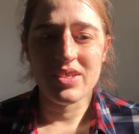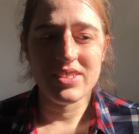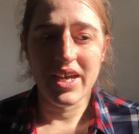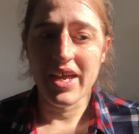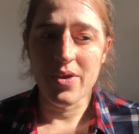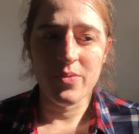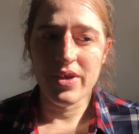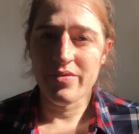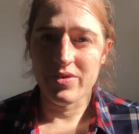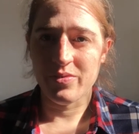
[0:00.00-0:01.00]
shy
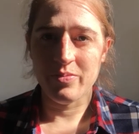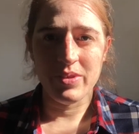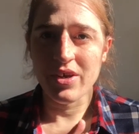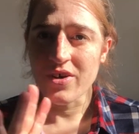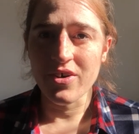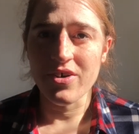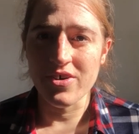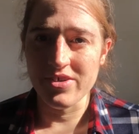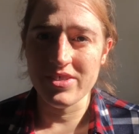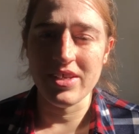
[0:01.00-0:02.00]
away from the
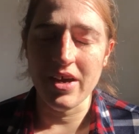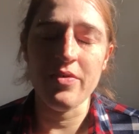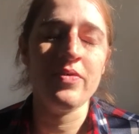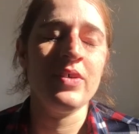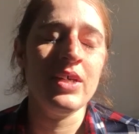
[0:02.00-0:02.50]
gore stuff.